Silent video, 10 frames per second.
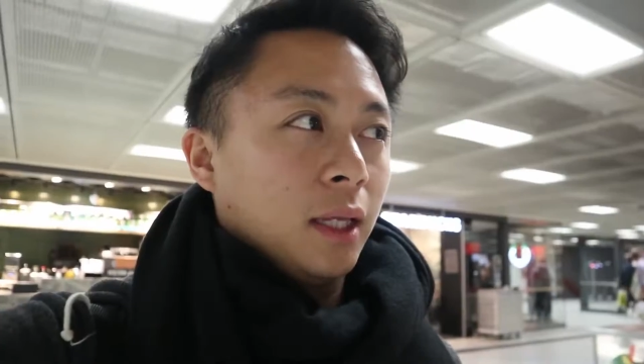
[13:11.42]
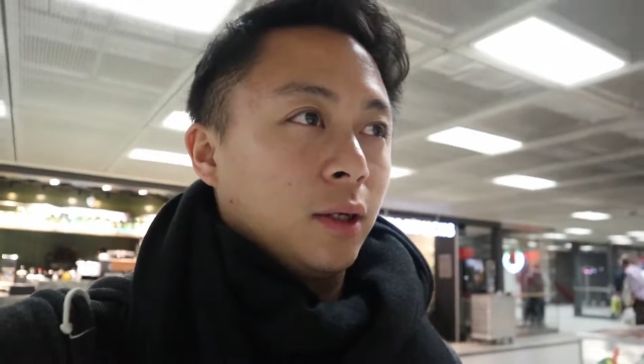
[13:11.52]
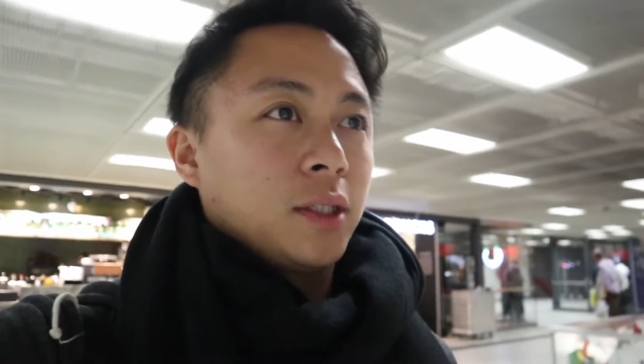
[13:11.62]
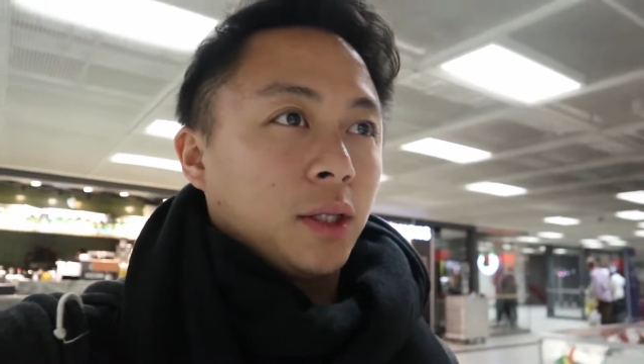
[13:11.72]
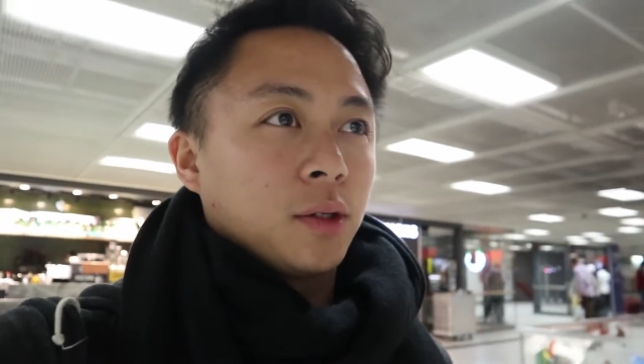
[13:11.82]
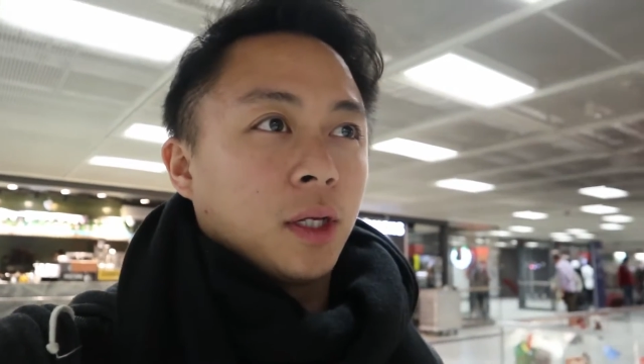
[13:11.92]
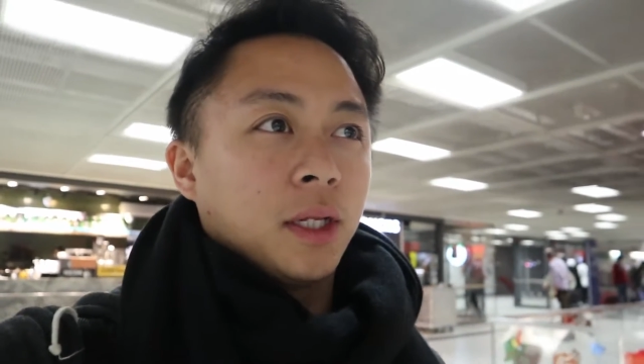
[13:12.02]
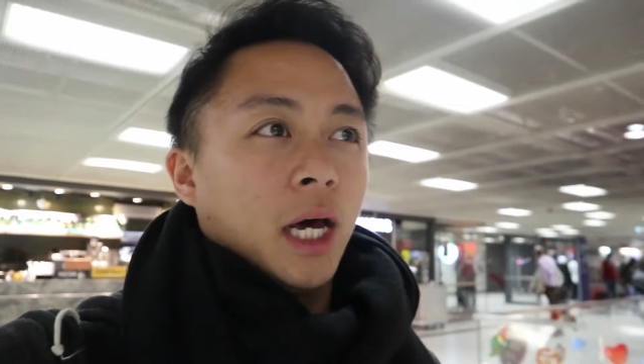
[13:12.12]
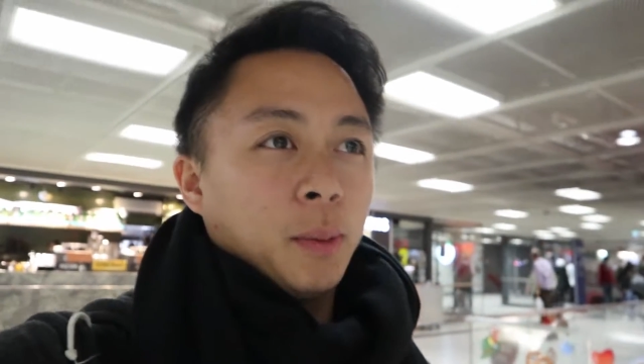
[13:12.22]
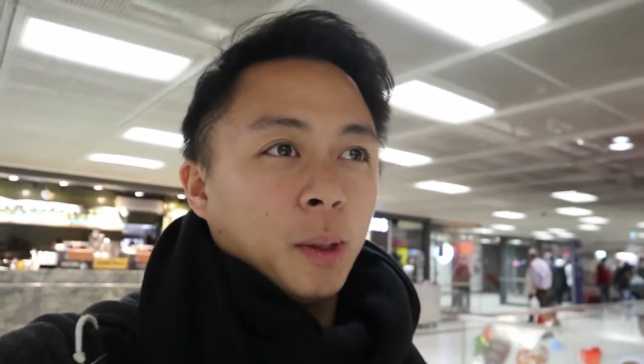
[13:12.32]
It looks like there's a
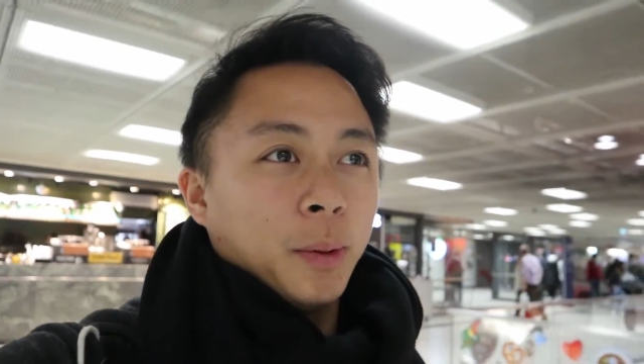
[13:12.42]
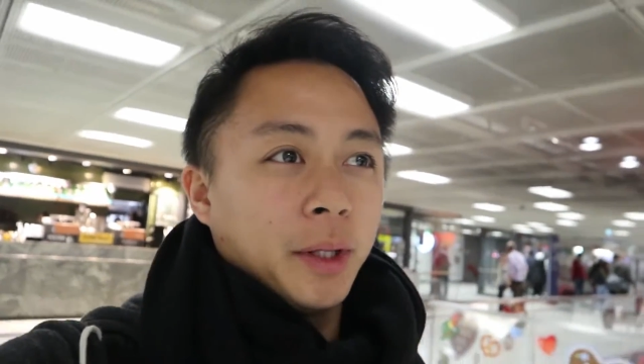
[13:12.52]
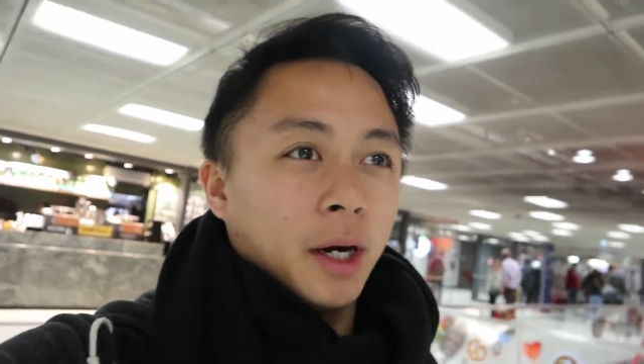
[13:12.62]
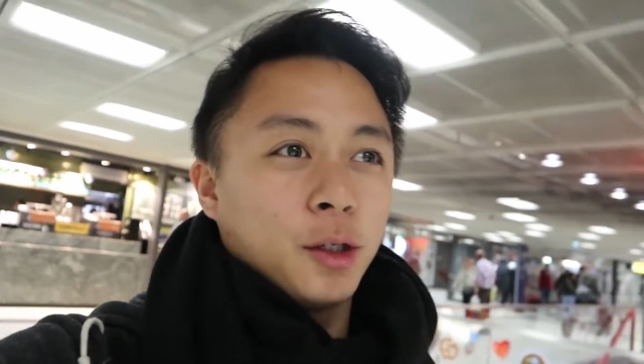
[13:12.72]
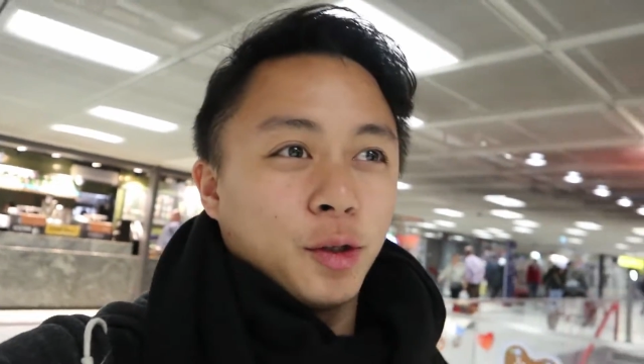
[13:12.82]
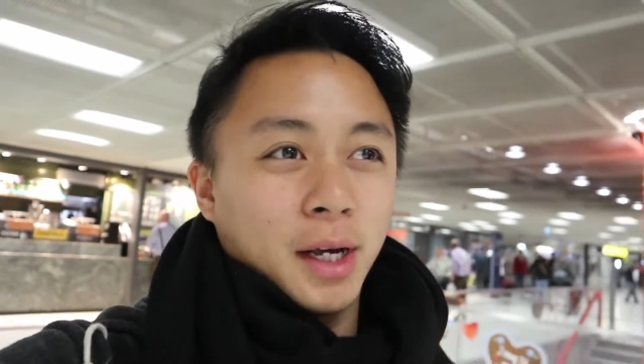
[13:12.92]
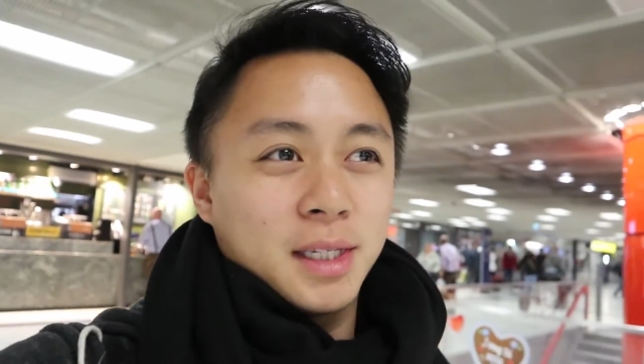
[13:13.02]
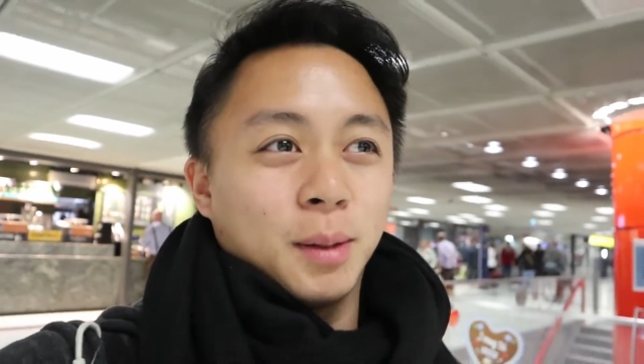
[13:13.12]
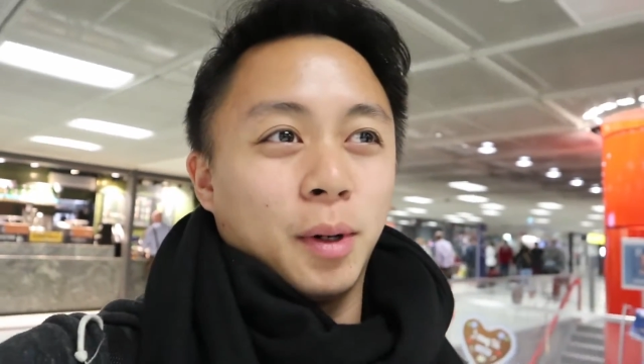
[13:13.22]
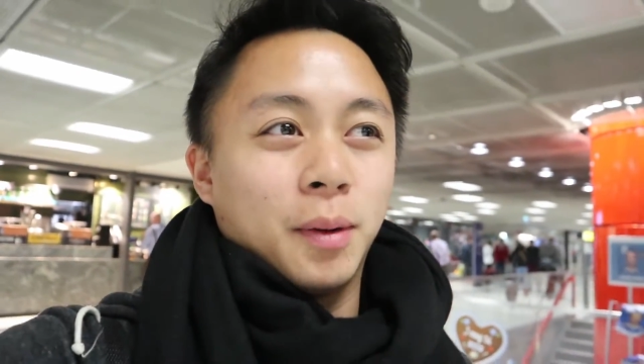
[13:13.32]
lot of people that are
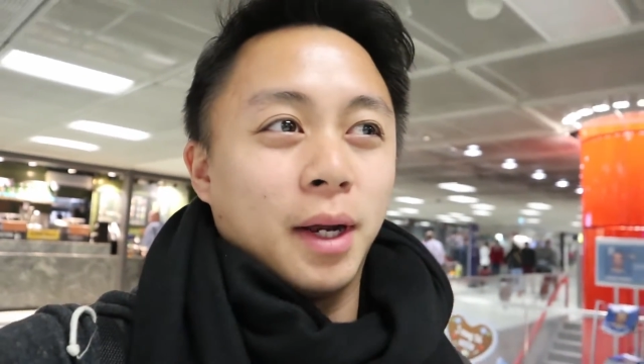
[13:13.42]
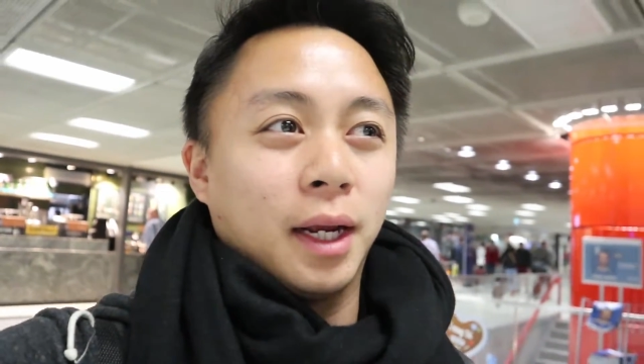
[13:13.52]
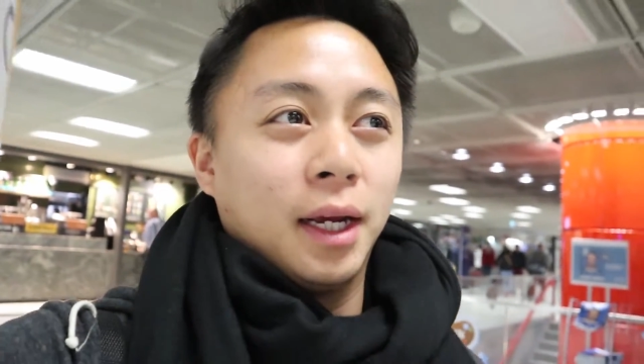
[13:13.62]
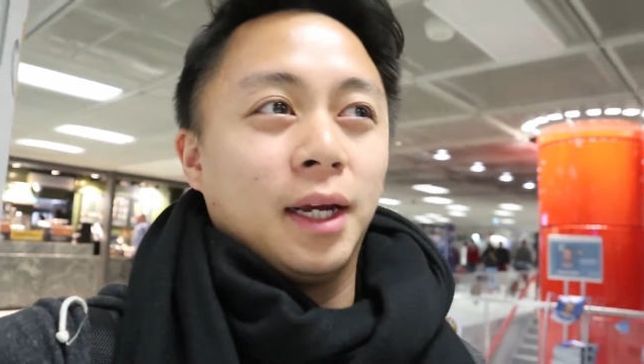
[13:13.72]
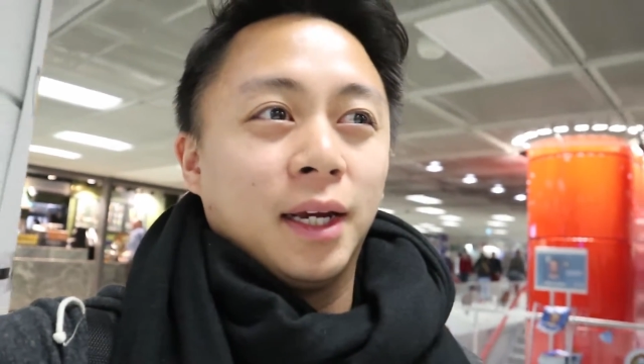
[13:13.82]
dressed up already